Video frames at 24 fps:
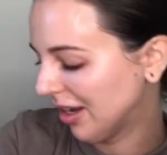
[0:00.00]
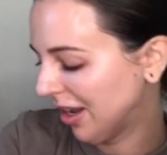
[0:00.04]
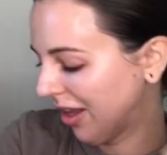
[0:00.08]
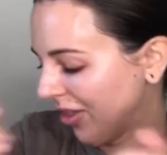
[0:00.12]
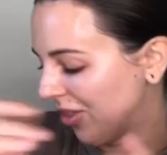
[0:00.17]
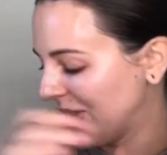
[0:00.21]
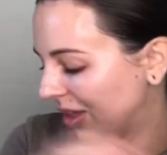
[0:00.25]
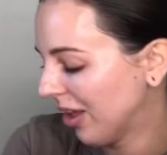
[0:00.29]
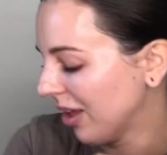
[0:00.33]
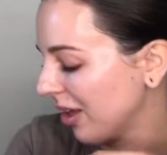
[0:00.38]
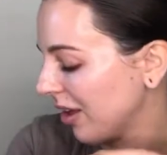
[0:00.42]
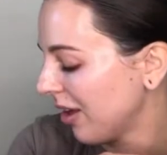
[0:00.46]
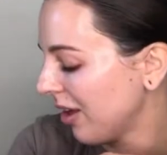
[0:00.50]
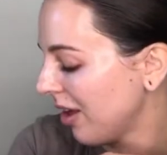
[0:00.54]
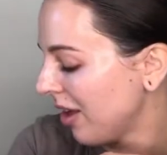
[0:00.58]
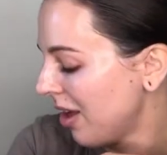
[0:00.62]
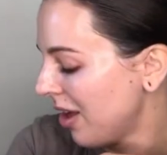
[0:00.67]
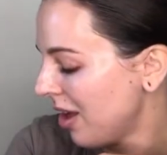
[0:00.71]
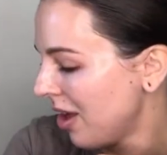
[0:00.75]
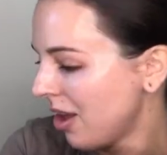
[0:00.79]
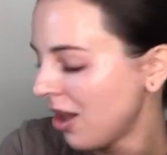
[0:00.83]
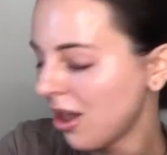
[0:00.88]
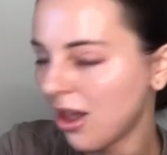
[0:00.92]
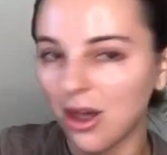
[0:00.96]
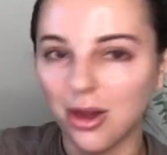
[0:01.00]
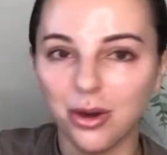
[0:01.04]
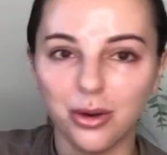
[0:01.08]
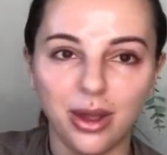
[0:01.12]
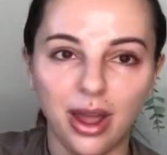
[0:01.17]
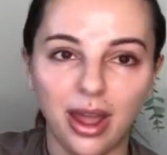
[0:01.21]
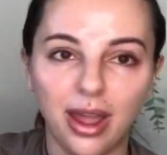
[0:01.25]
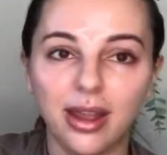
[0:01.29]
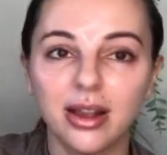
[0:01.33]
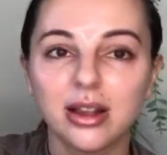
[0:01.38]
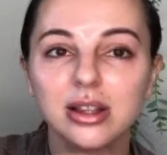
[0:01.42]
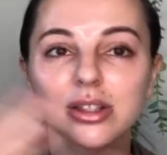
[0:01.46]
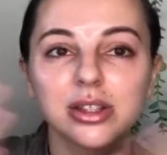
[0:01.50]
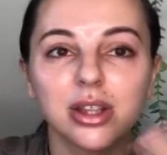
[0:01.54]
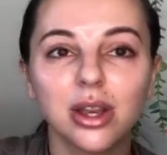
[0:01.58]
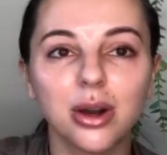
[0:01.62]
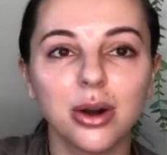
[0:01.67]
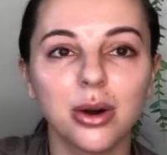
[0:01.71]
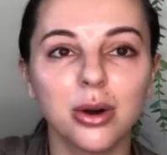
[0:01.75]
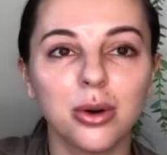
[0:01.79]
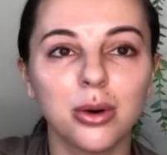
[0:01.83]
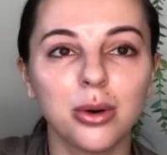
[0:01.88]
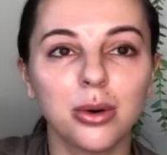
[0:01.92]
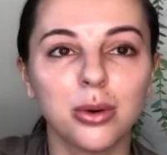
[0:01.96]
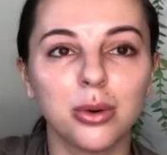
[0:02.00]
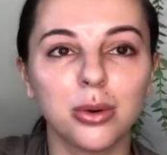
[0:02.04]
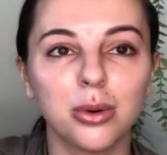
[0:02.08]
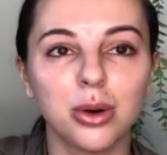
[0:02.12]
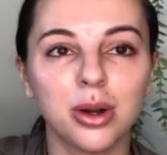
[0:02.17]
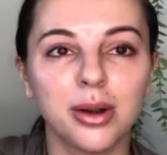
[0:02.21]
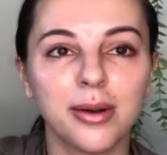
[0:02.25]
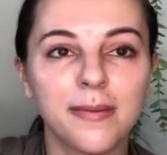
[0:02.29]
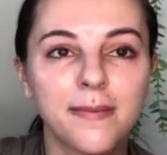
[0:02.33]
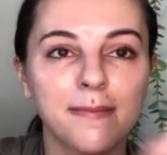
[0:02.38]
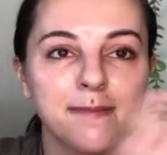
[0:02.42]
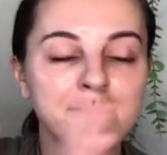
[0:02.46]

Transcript: I think. Okay, so